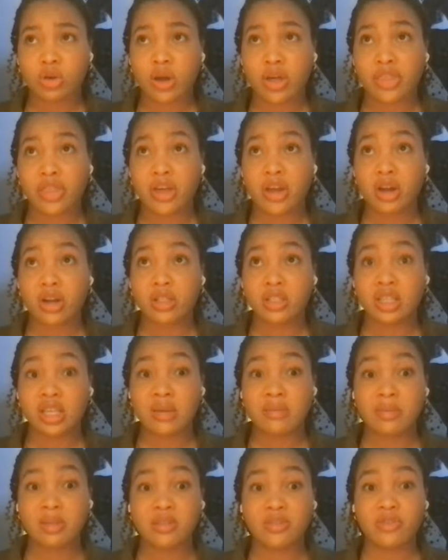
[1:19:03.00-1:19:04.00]
So I think our
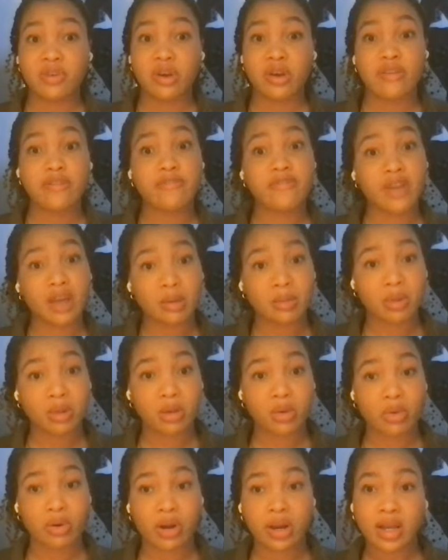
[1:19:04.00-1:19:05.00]
team is very
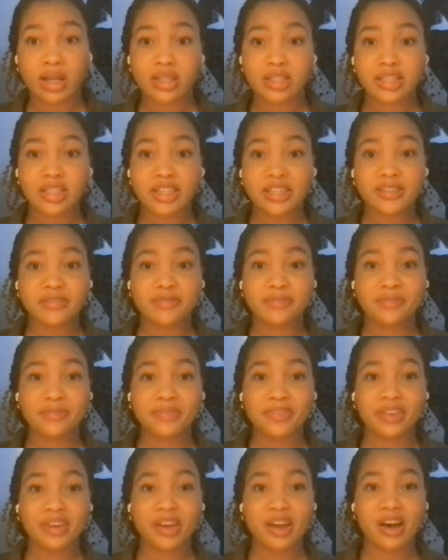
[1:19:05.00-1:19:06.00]
family oriented.
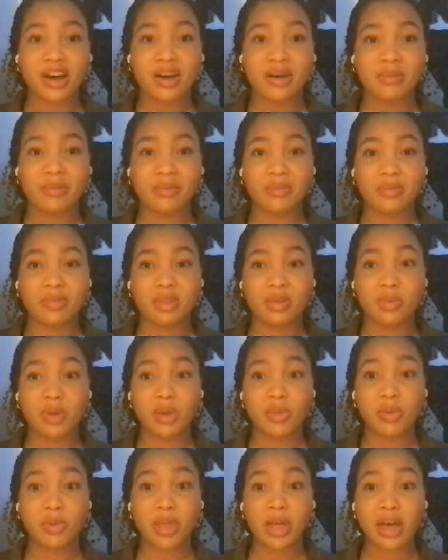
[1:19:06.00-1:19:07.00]
Um, the
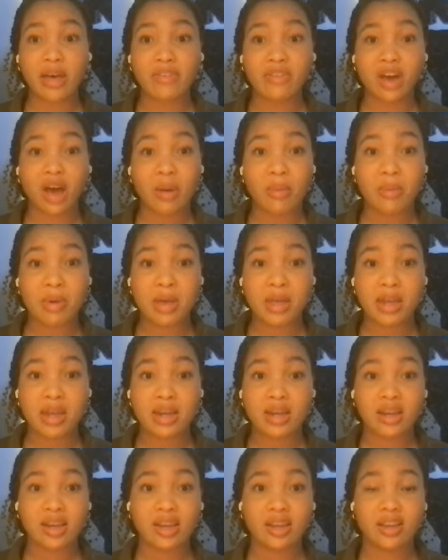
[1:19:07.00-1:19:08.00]
people that have come
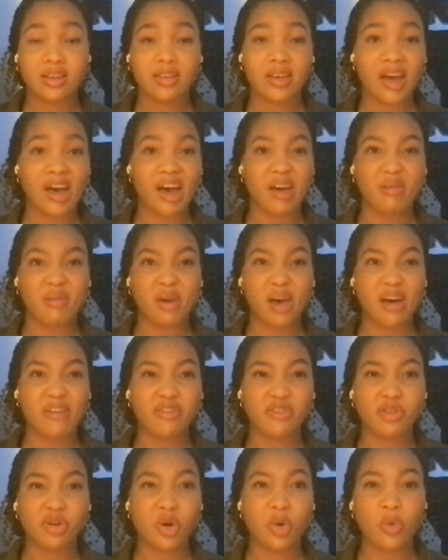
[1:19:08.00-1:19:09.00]
in
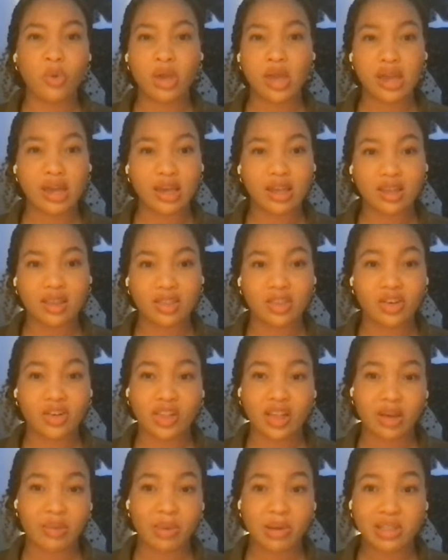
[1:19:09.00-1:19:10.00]
after a week, they're
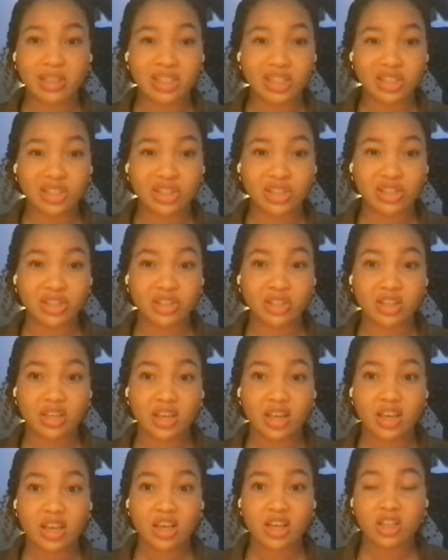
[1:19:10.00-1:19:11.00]
like my sisters.
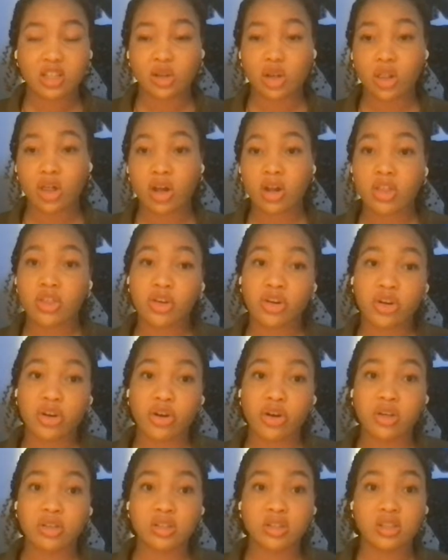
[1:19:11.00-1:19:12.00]
So a lot of the
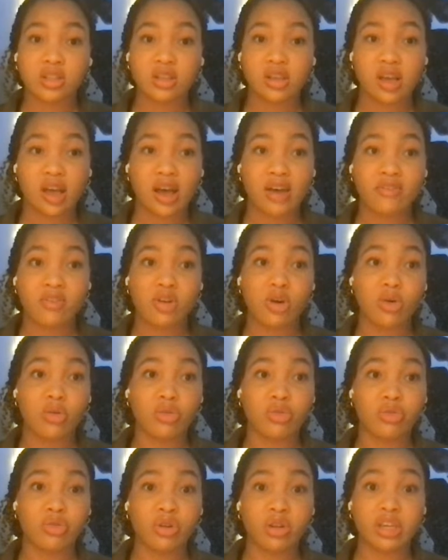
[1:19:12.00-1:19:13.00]
girls I've
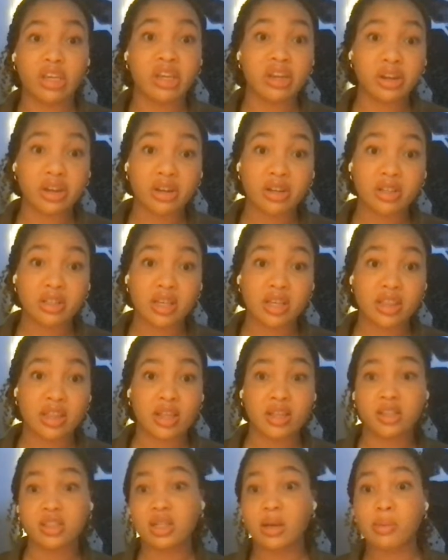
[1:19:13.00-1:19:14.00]
known for years, and
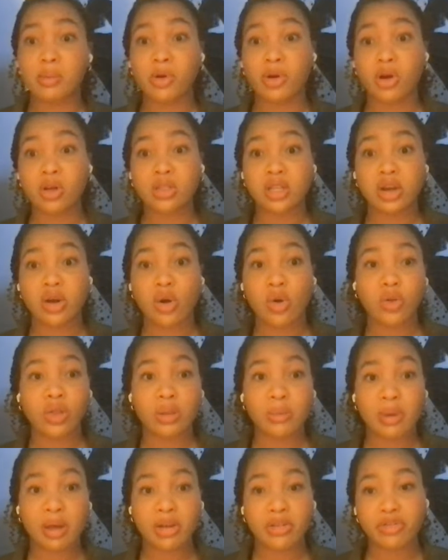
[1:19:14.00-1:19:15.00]
then some girls I
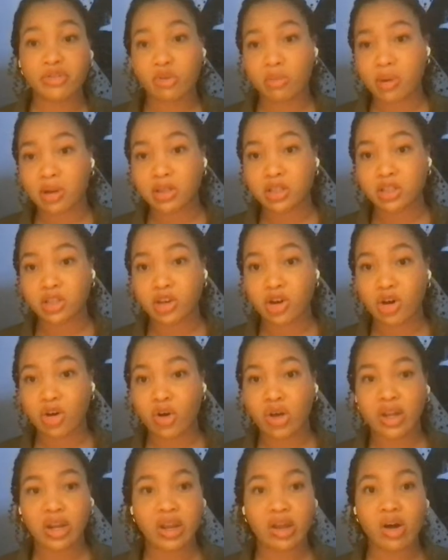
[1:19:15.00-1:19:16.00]
only met a few months
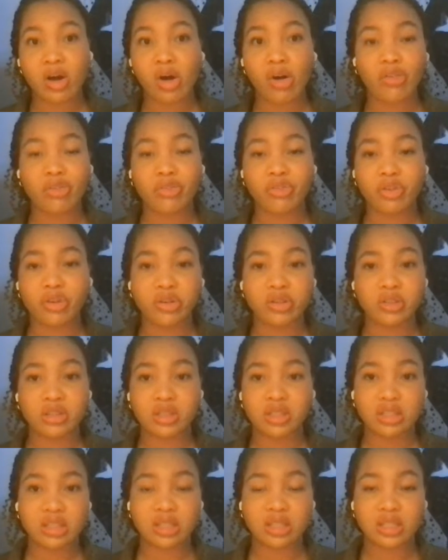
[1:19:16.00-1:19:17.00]
ago, and it all feels
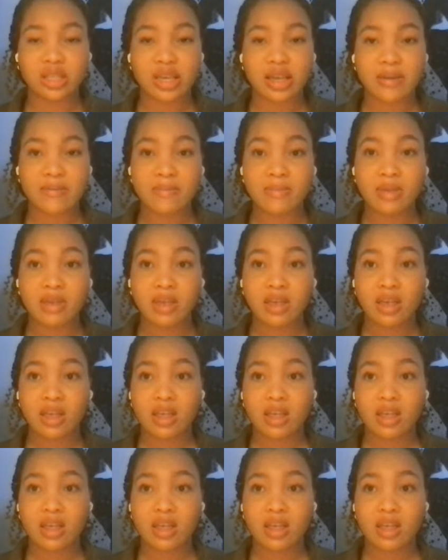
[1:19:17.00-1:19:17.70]
the same.